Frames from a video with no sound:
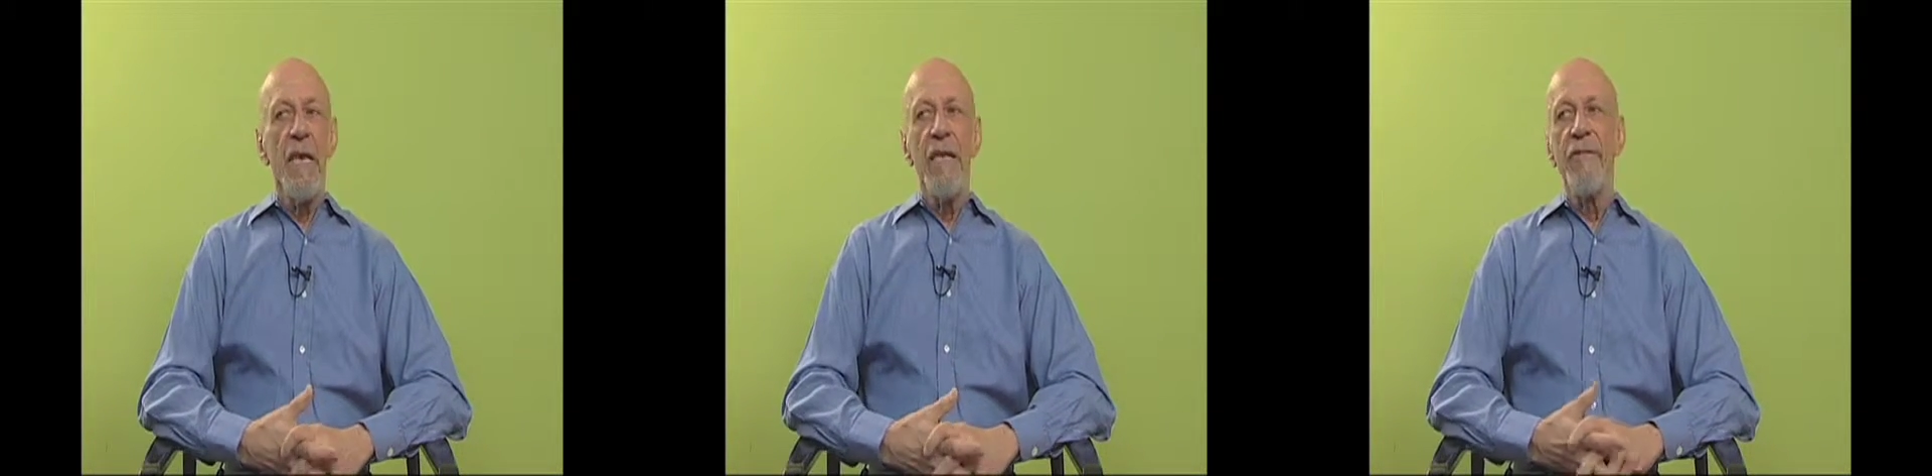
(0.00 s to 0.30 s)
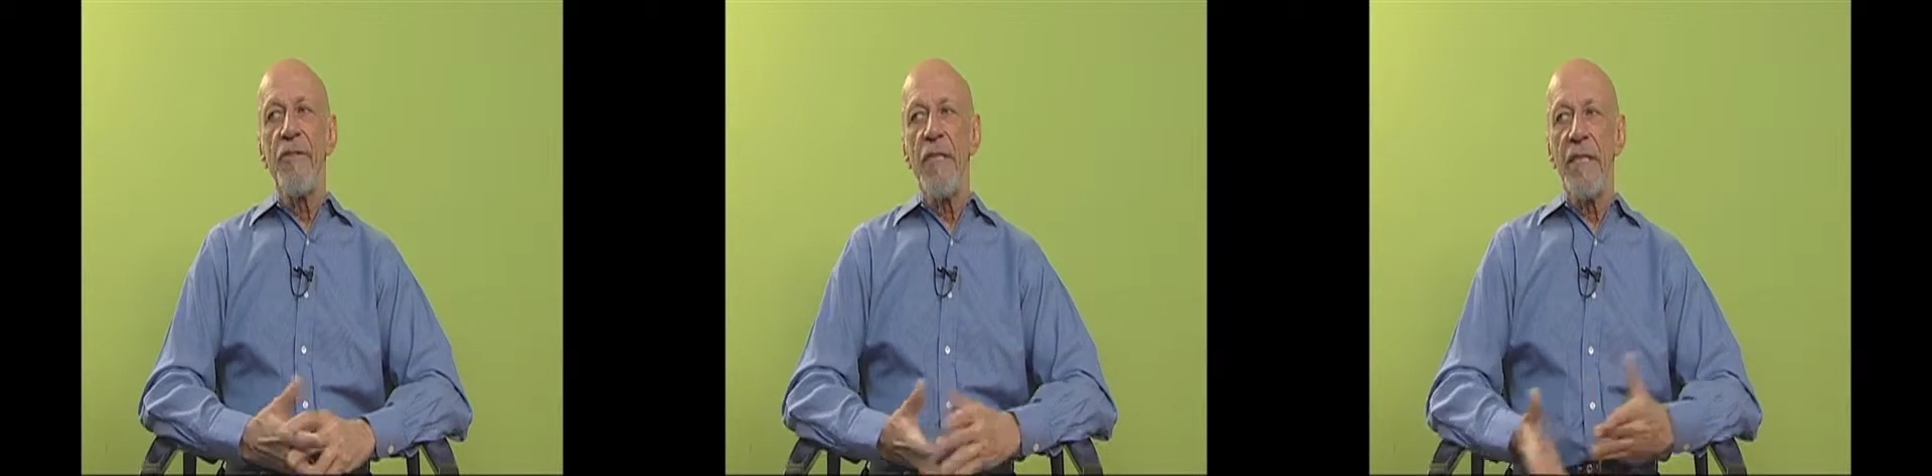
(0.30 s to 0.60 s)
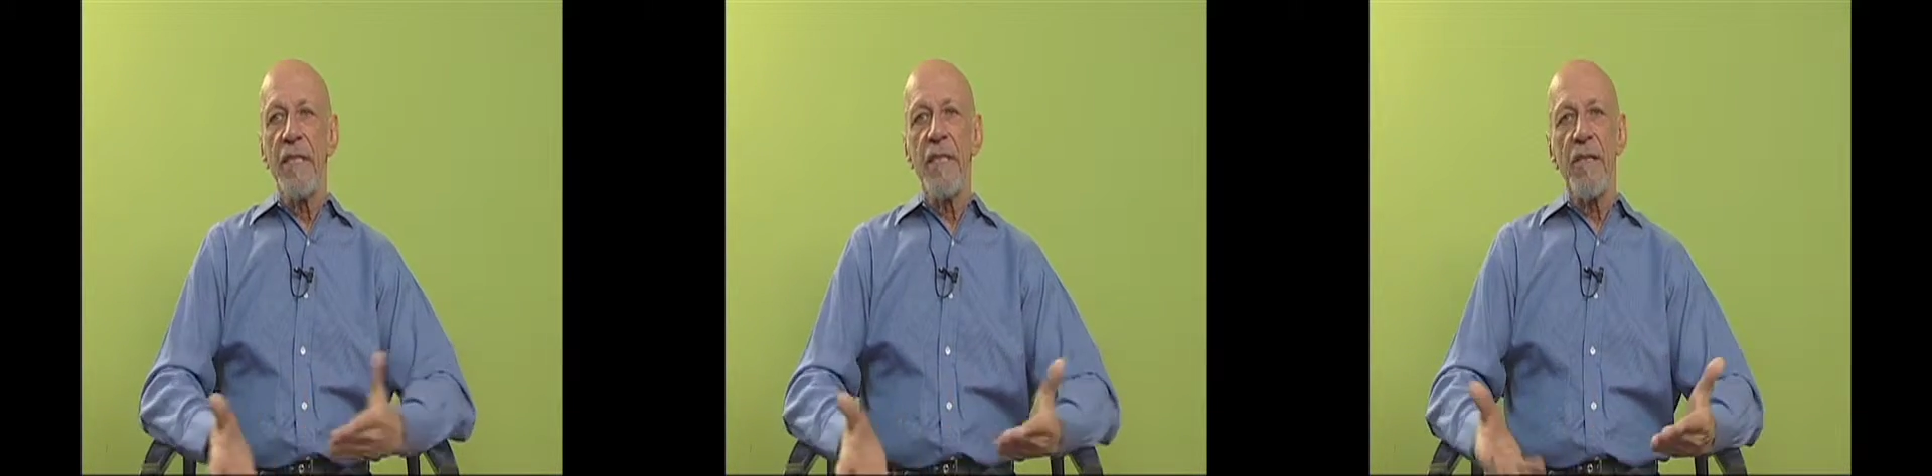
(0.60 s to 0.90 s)
If you did
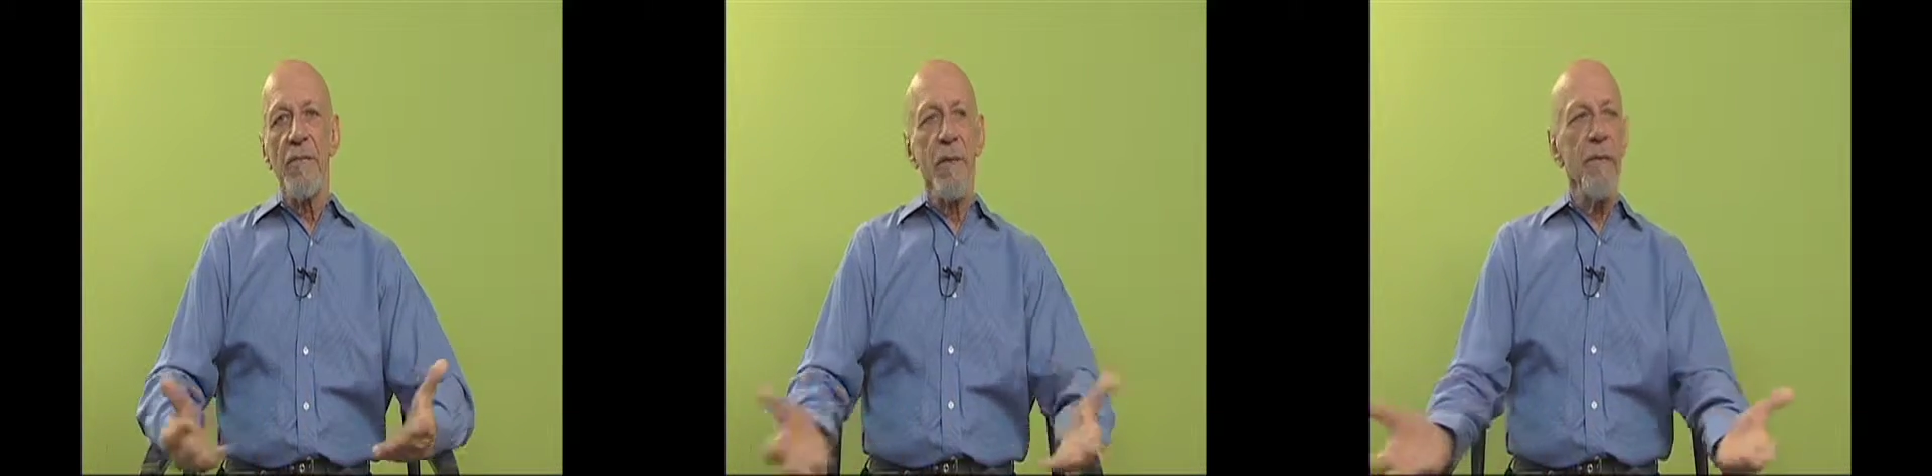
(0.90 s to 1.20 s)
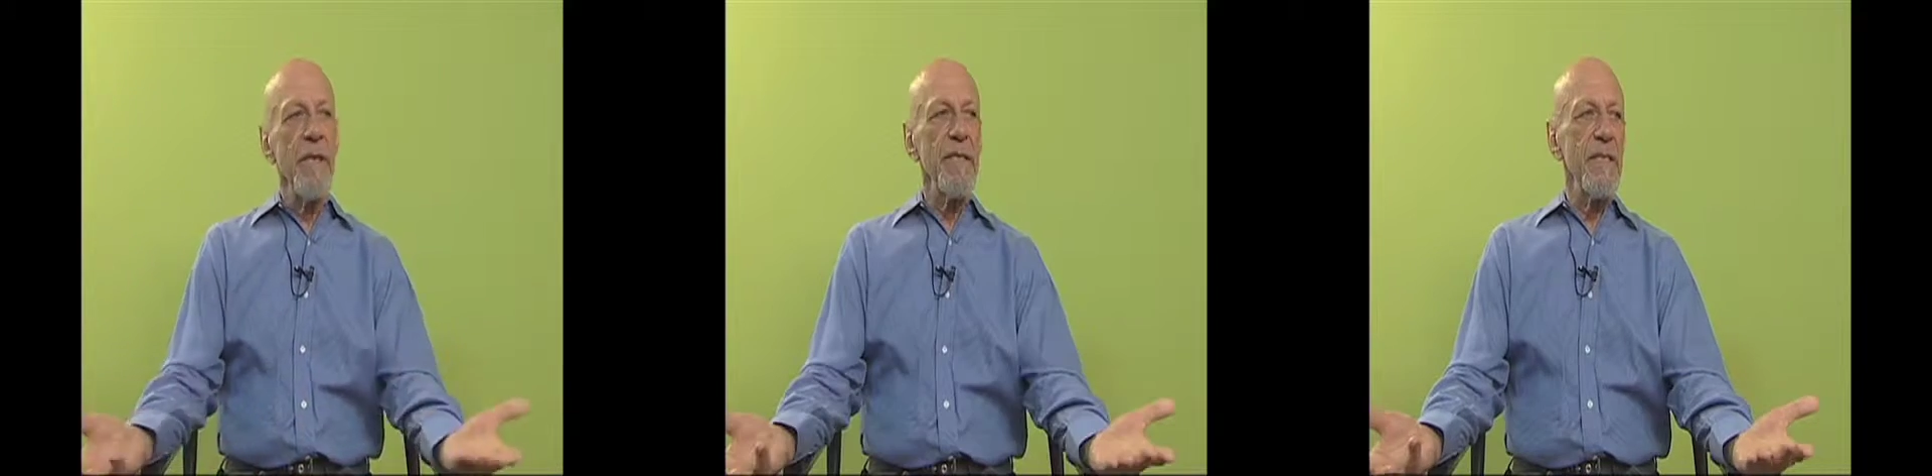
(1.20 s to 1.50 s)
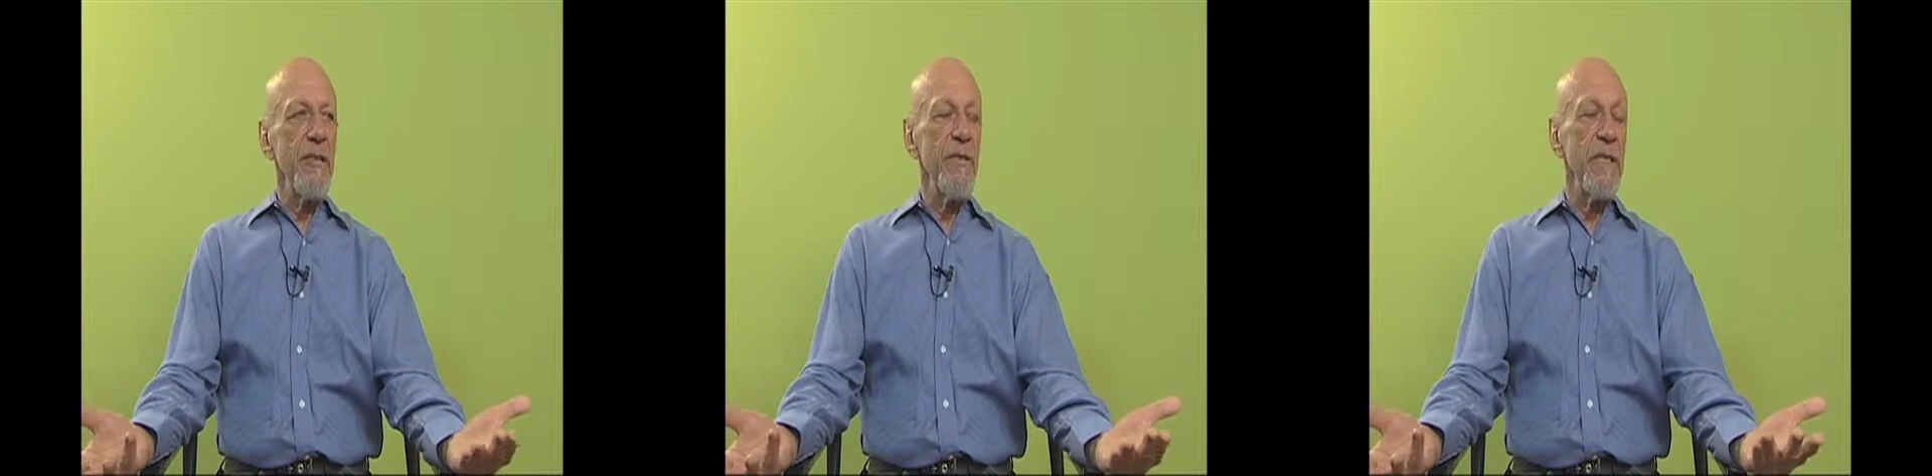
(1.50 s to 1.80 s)
this on a PBS
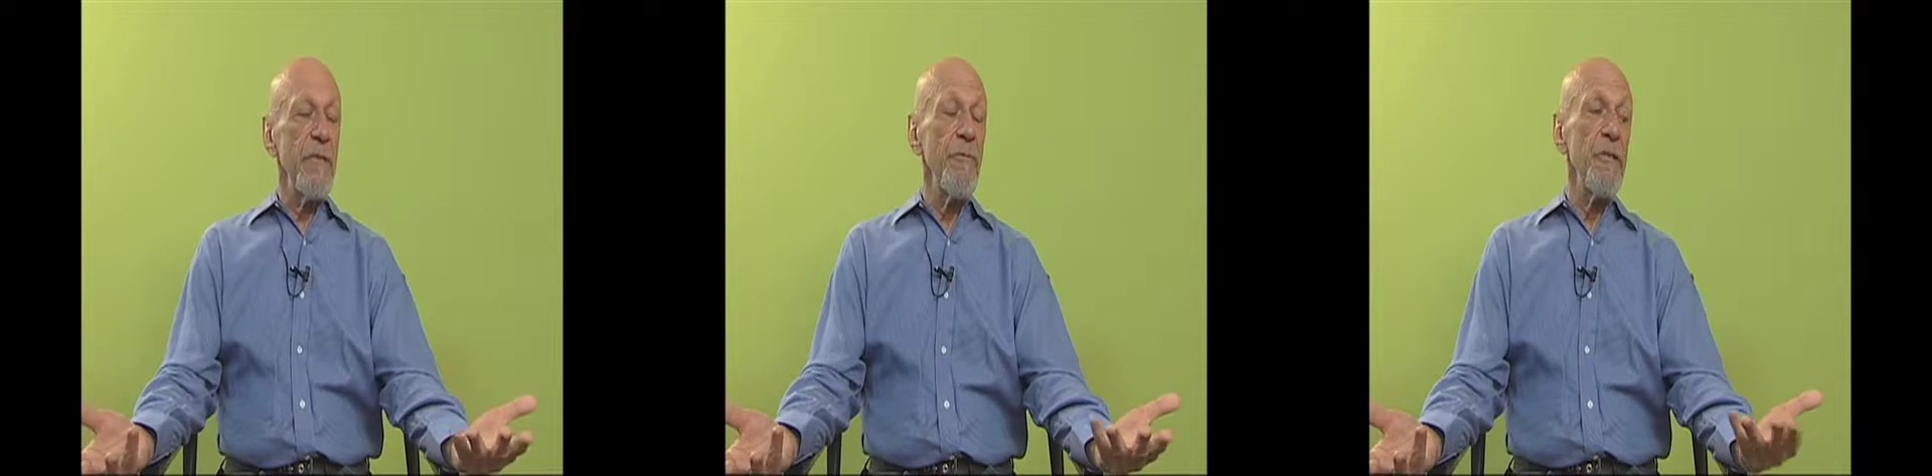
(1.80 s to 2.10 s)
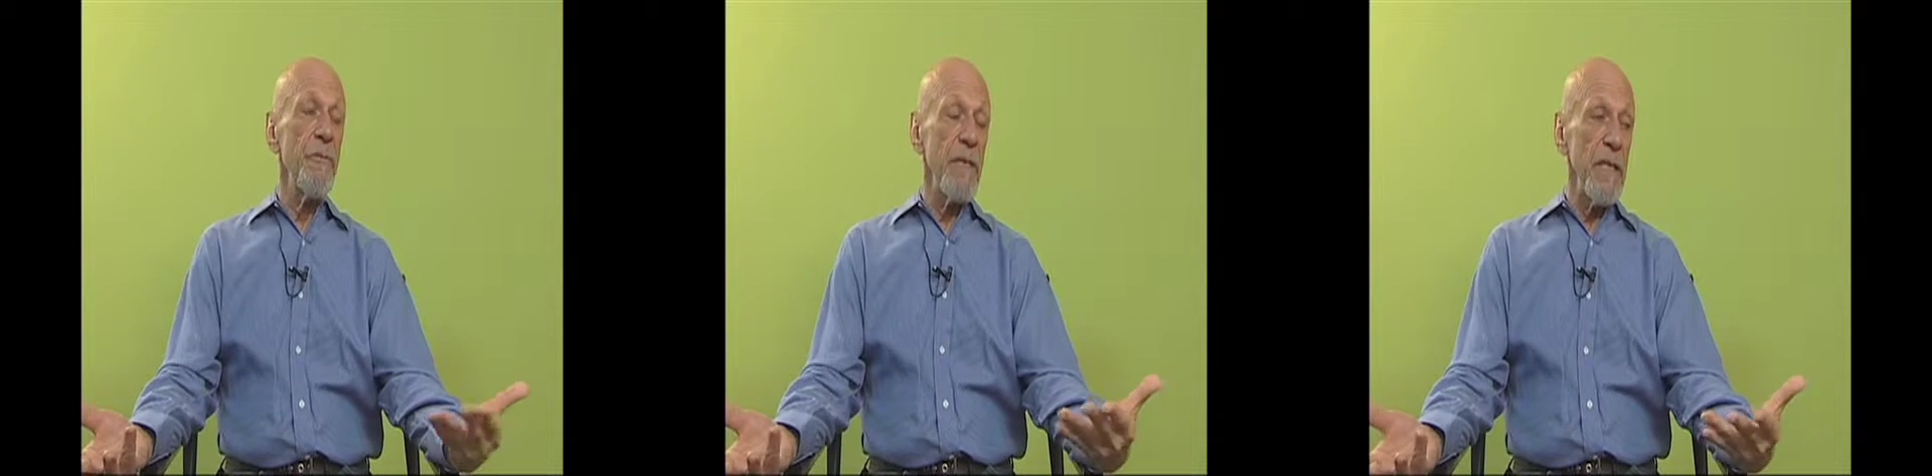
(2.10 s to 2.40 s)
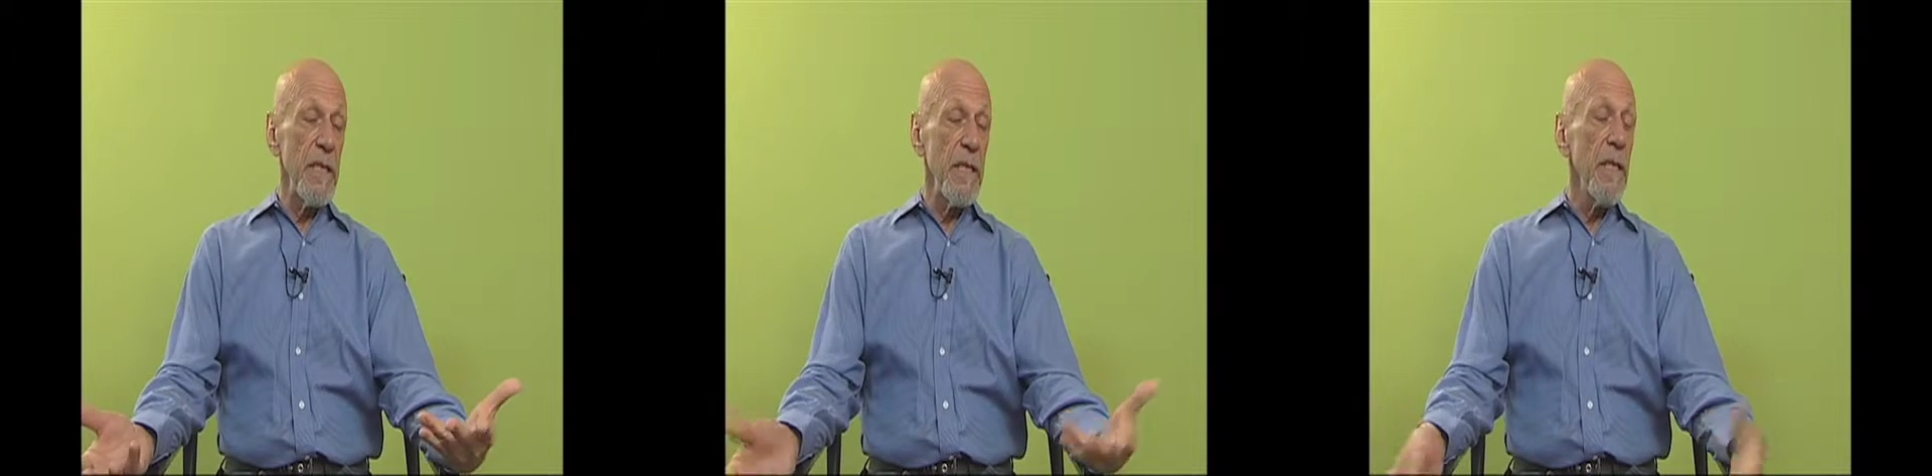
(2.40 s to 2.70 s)
series, it would
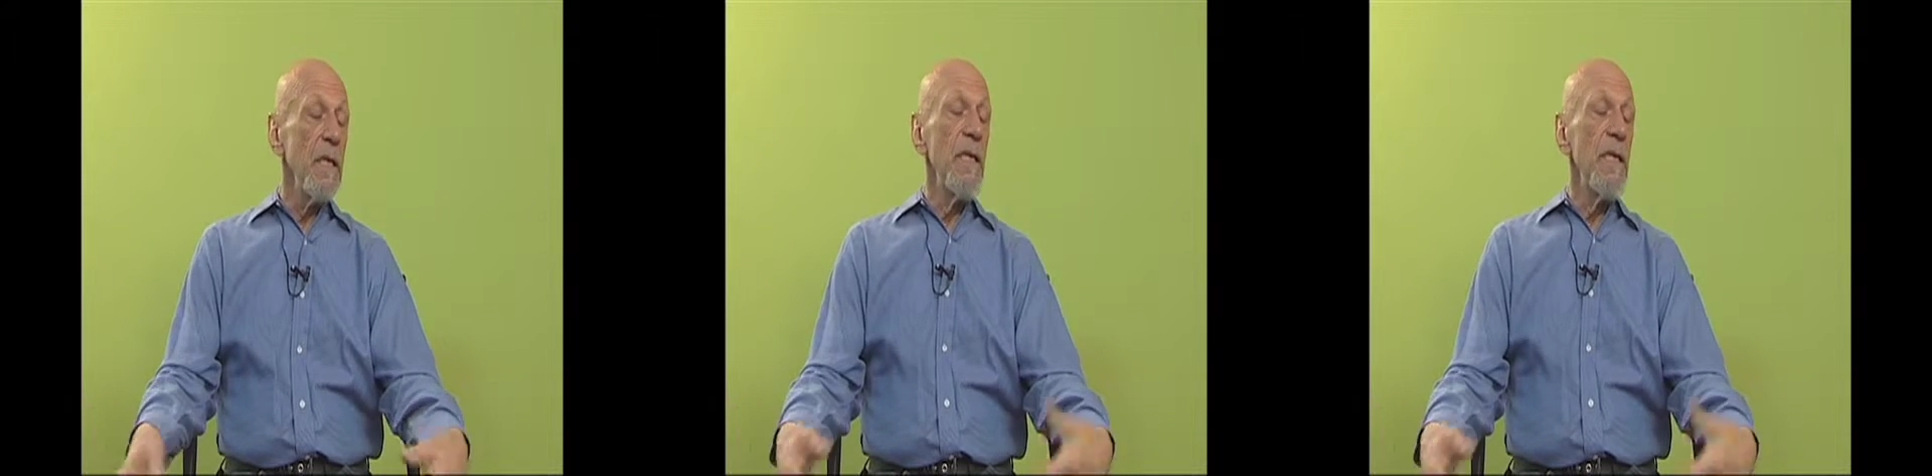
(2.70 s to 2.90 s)
be,